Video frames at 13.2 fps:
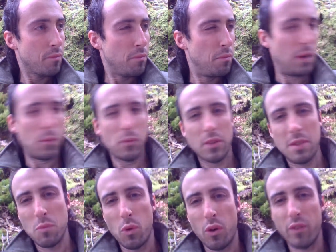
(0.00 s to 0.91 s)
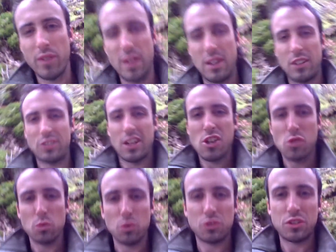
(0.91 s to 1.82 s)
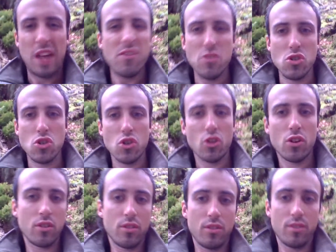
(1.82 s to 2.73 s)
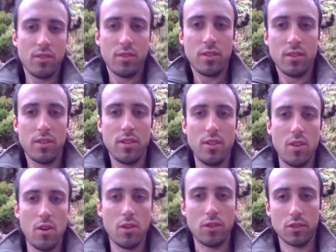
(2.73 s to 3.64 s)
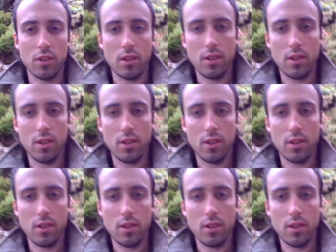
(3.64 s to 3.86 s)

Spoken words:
But I'm really more of a sexual scavenger, because